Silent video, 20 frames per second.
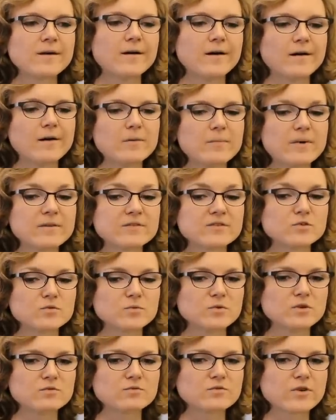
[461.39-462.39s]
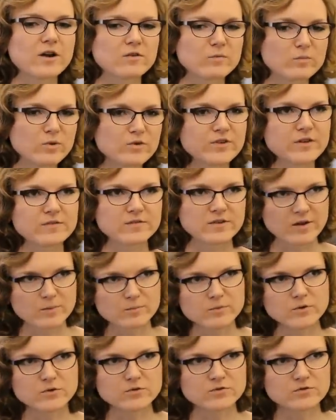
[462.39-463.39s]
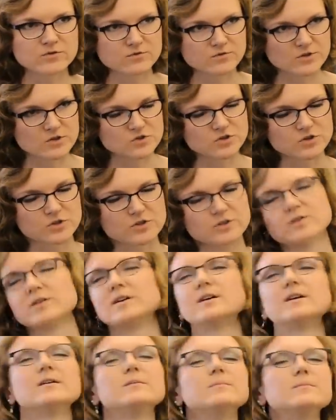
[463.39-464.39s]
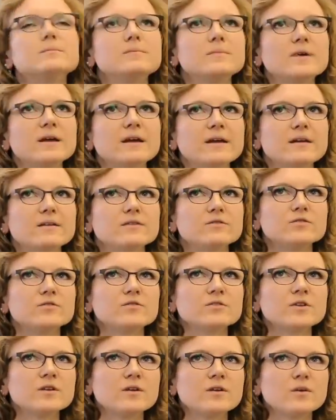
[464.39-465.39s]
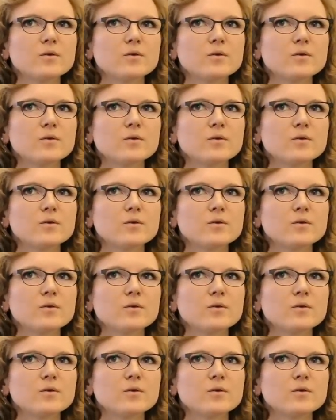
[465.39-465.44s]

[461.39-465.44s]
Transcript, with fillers: um, since we've kind of built out the uploads feature um, and